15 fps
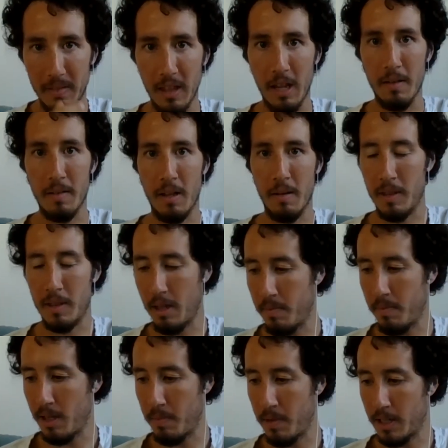
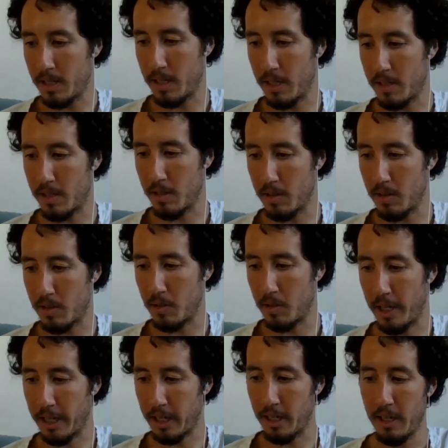That makes sense. So
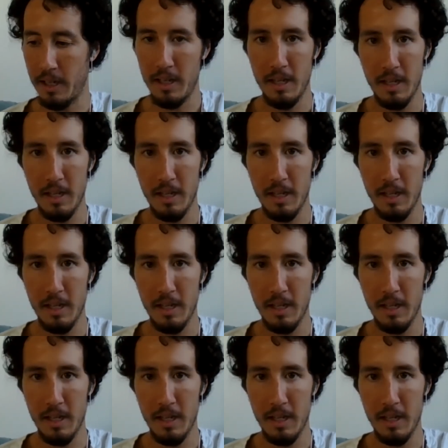like